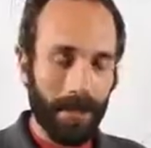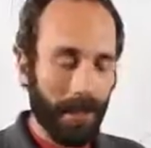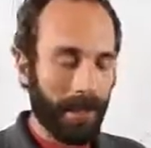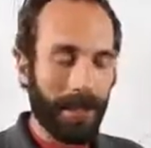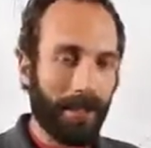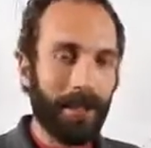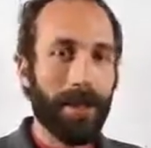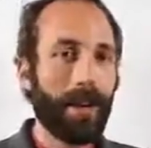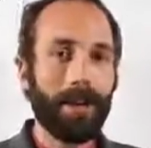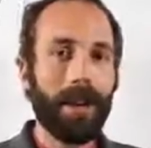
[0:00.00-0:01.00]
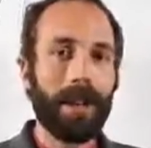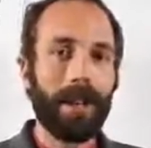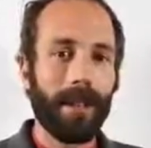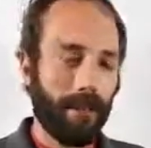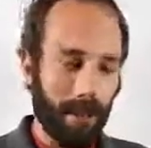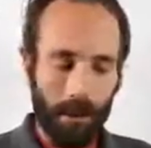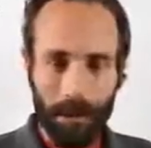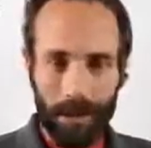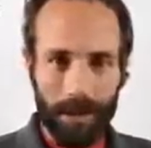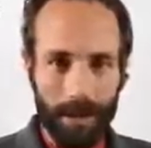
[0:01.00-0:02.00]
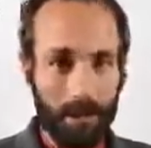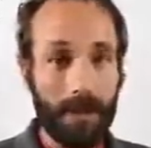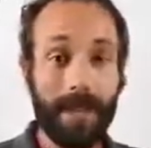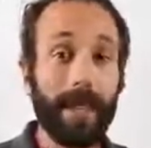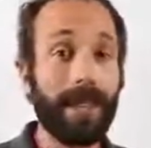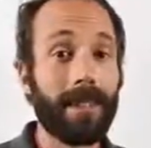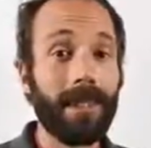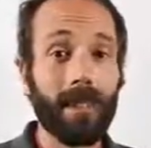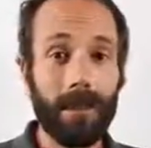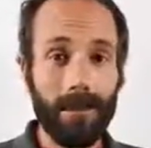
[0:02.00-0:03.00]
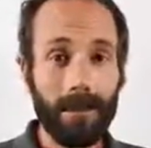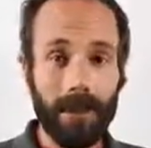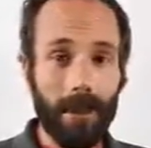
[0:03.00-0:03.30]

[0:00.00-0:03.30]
If you want to help out and record this, please do this.